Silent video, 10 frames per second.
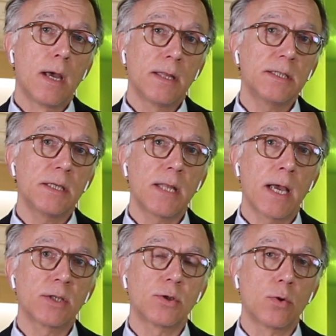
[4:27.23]
And this is
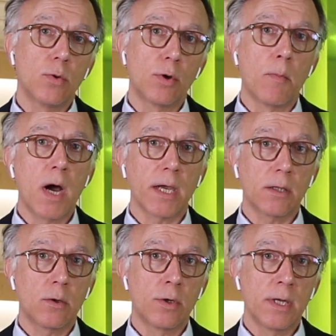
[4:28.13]
thanks to good
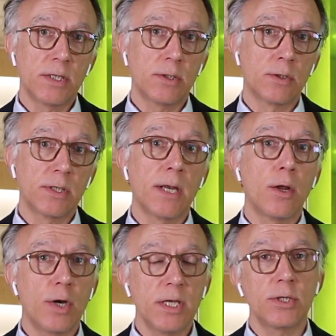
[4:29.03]
market conditions in
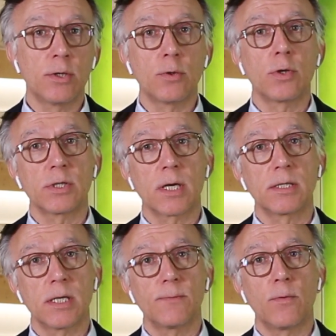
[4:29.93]
addition to the
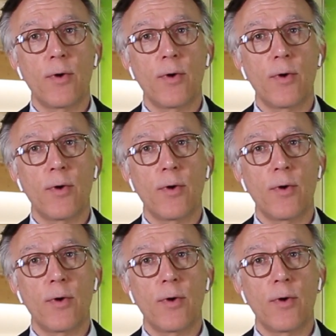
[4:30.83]
successful